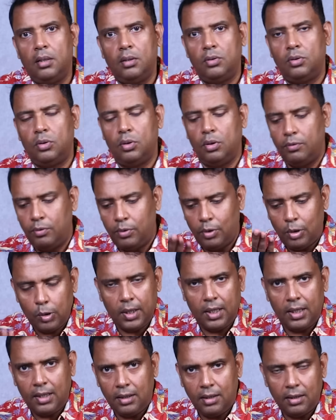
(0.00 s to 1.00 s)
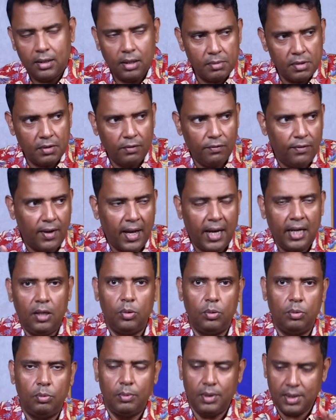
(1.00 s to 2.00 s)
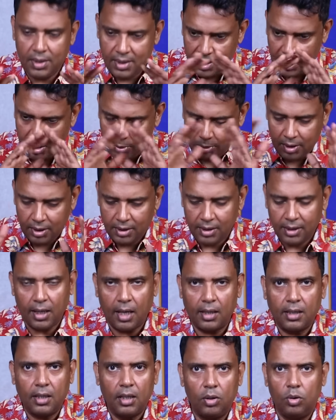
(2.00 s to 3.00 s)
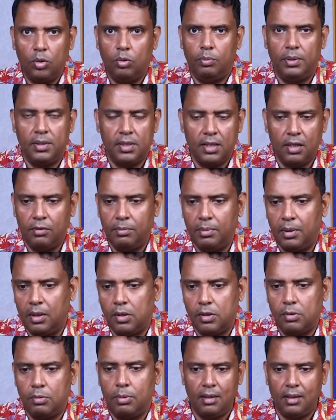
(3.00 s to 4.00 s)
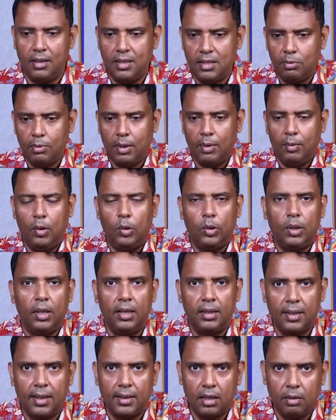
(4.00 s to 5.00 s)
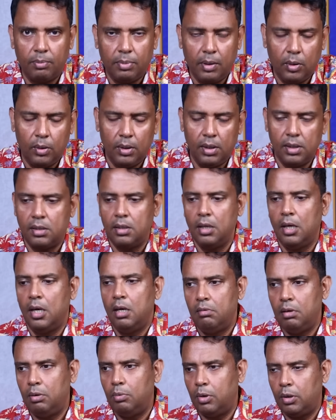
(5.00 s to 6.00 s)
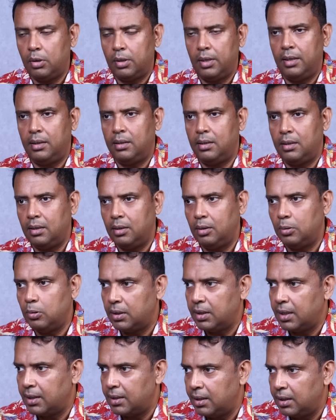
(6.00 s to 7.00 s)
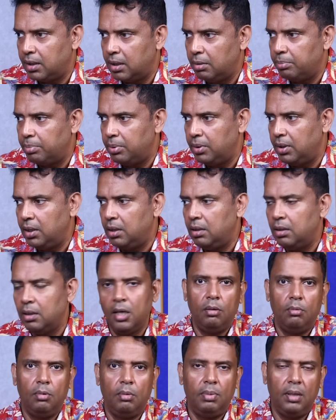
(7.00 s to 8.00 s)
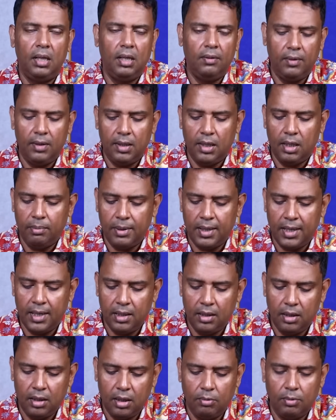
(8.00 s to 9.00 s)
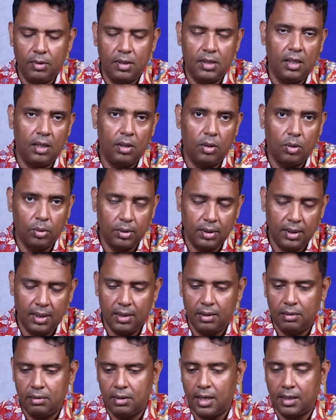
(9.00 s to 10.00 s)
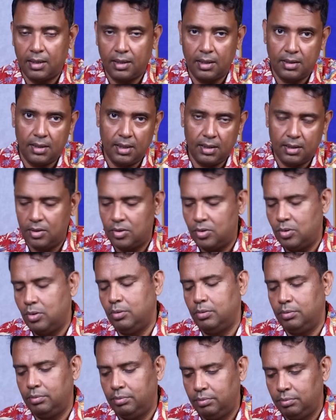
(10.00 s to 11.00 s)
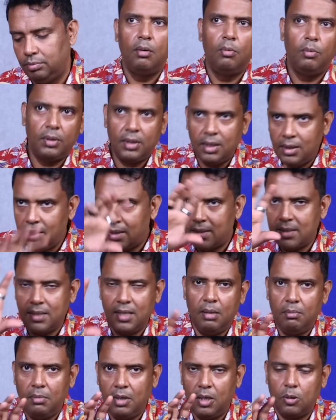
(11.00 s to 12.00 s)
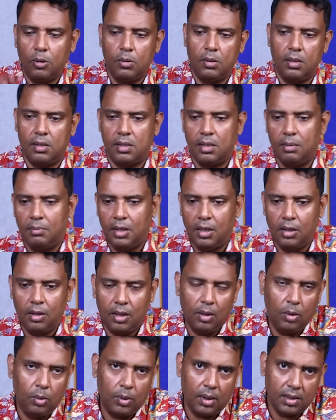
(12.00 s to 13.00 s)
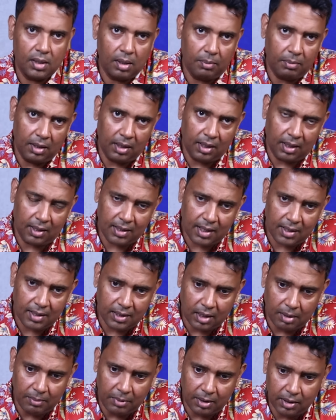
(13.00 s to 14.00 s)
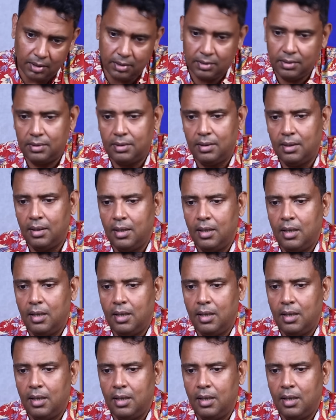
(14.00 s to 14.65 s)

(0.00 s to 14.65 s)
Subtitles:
So if you look at it in terms of value, we stay within the Tata group itself, because the reason why we're looking at Tata Power is we want to enter into a Tata company. We believe in their brand and we see growth there, Tata. So within that same ecosystem, then you can look at something like Tata Chemicals.